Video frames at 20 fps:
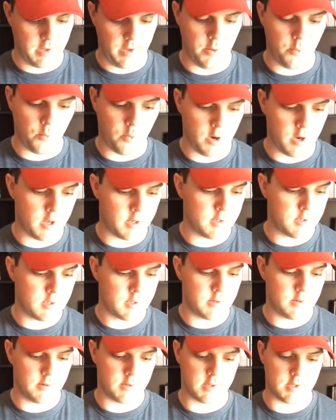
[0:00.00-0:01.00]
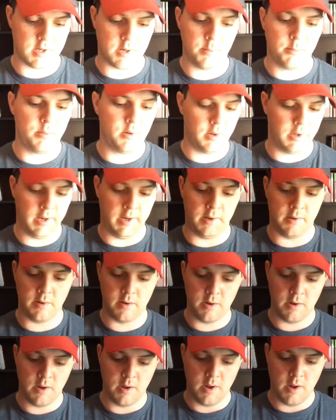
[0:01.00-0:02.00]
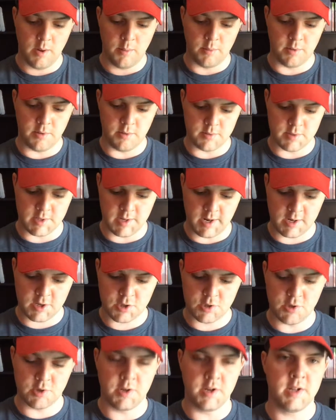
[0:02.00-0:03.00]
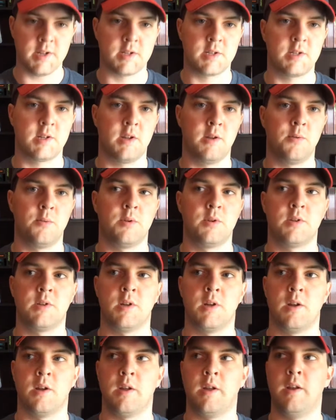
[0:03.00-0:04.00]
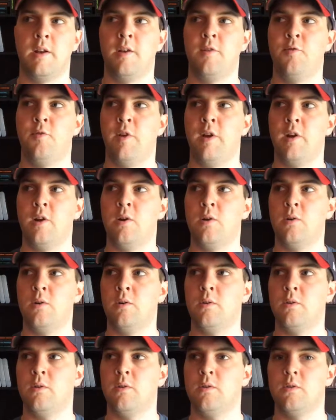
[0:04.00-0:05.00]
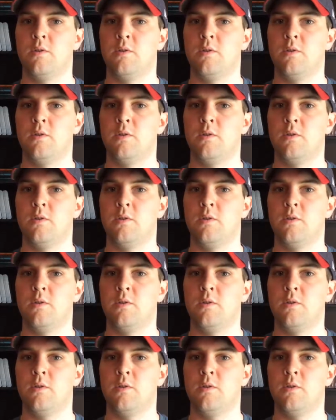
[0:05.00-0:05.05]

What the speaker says: It was. It's complete. There was an extra disc. It was NFL